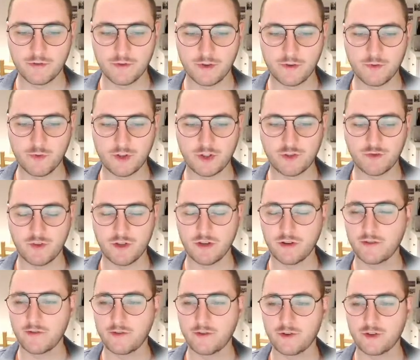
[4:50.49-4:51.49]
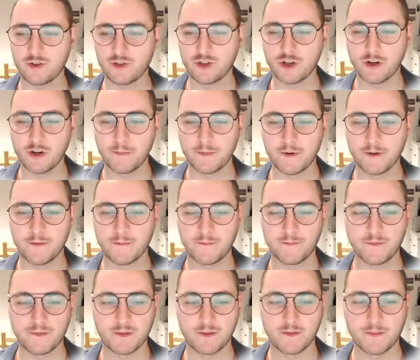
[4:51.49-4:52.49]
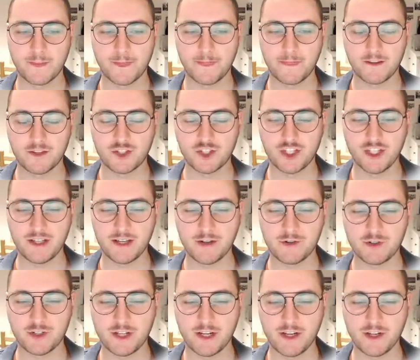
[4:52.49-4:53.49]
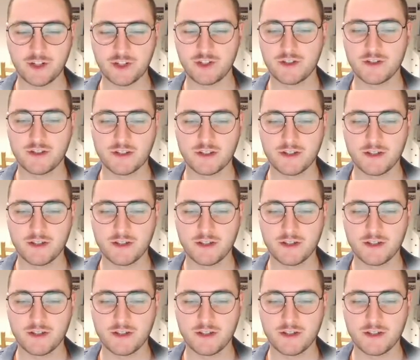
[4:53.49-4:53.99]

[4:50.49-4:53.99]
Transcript: in which we have on the top gene annotations.